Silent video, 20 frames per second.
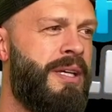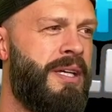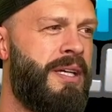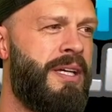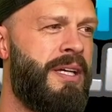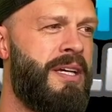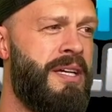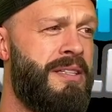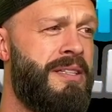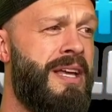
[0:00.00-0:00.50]

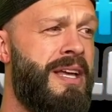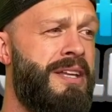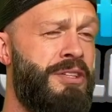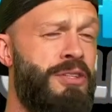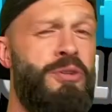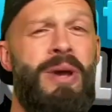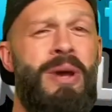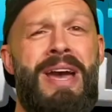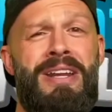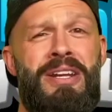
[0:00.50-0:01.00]
and then
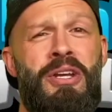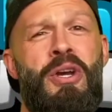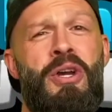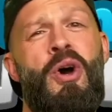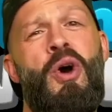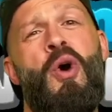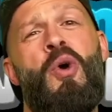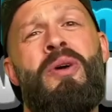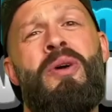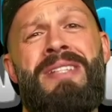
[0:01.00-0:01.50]
you had to
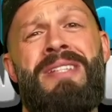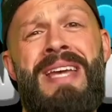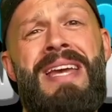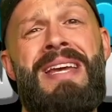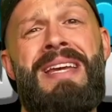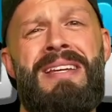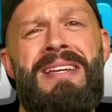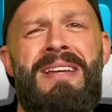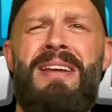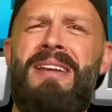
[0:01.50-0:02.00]
go and
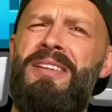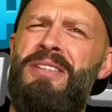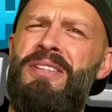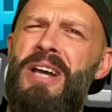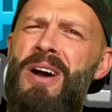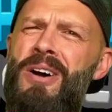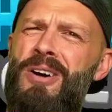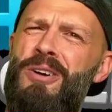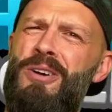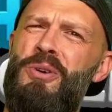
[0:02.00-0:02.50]
take it to
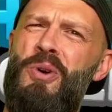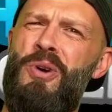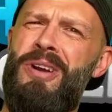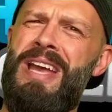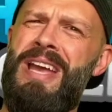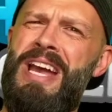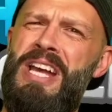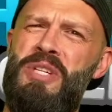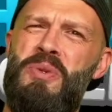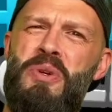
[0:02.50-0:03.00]
hardcore
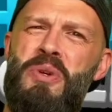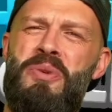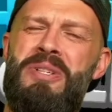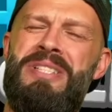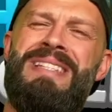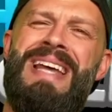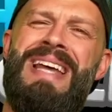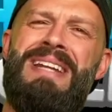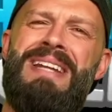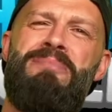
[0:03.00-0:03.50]
casual.
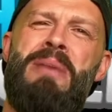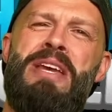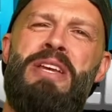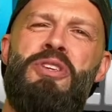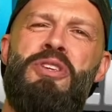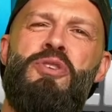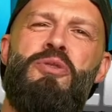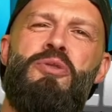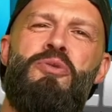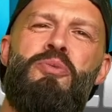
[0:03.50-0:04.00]
Wouldn't that
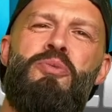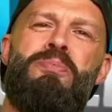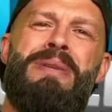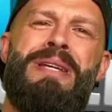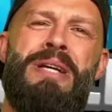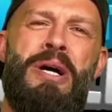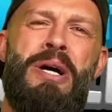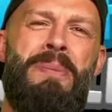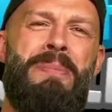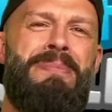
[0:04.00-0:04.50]
make you
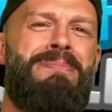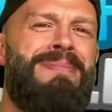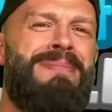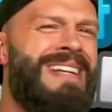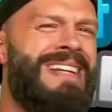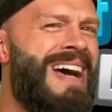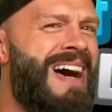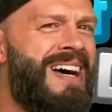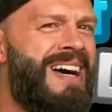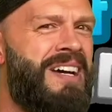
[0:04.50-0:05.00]
become
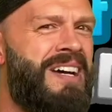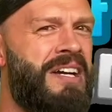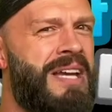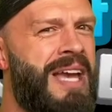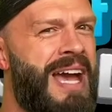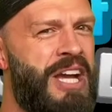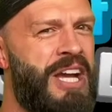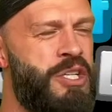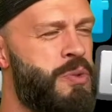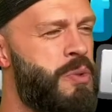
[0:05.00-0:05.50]
not a
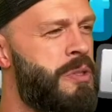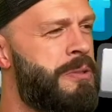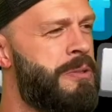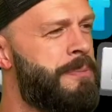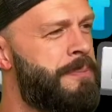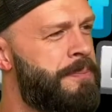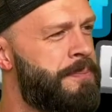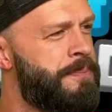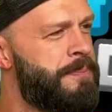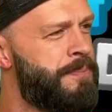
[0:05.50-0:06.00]
casual?
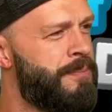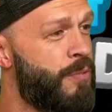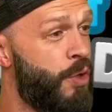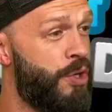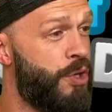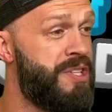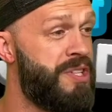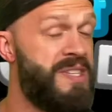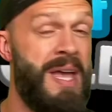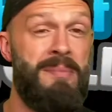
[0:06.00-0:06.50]

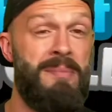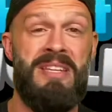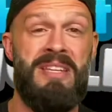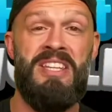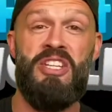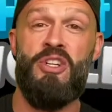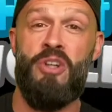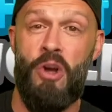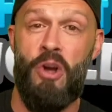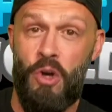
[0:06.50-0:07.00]
Or does that mean
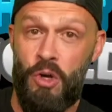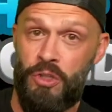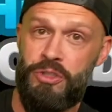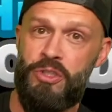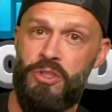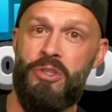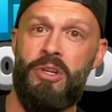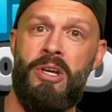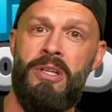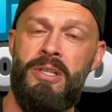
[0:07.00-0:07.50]
that you're
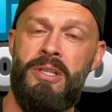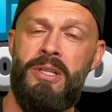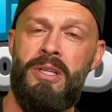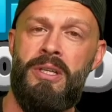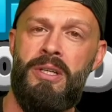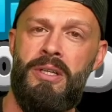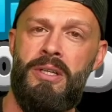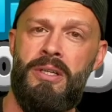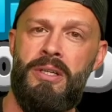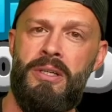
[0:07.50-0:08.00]
ultra?
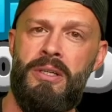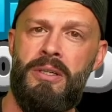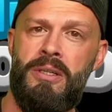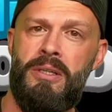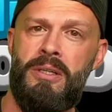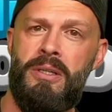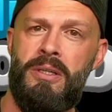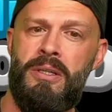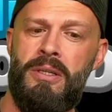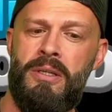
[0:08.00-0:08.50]

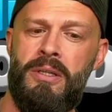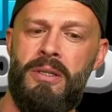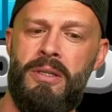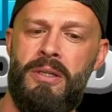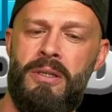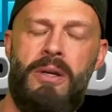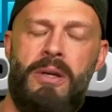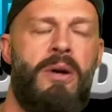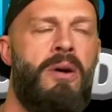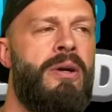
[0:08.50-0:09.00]

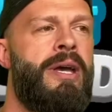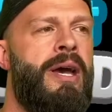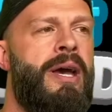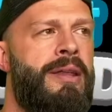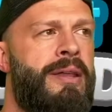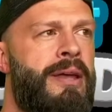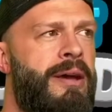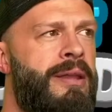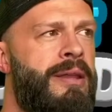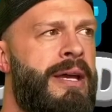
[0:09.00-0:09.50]
Oh
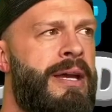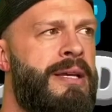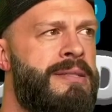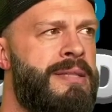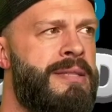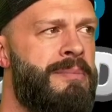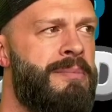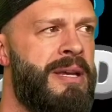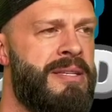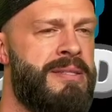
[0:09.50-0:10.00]
yeah, I guess
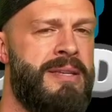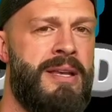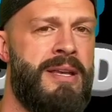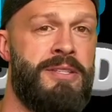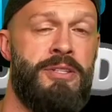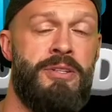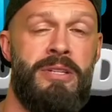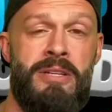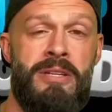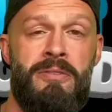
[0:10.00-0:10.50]
that makes
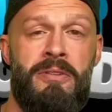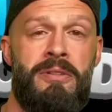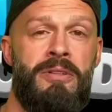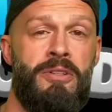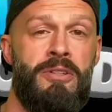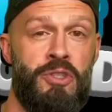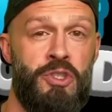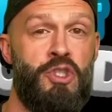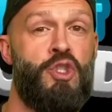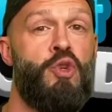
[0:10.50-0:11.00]
sense.
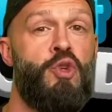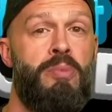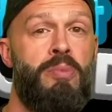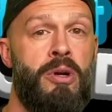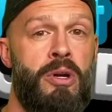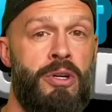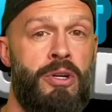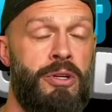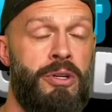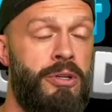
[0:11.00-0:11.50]
You're
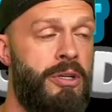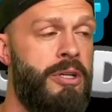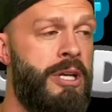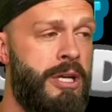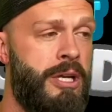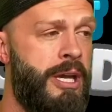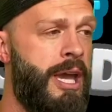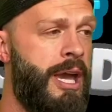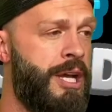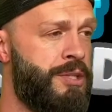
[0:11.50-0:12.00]
super
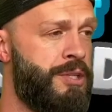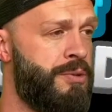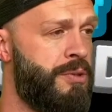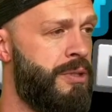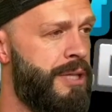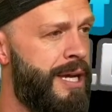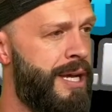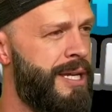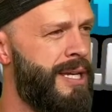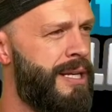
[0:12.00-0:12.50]
casual.
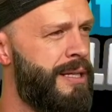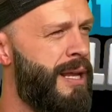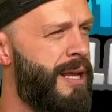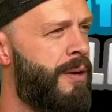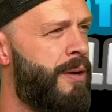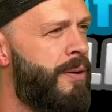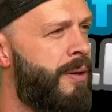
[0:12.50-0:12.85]
I get it now.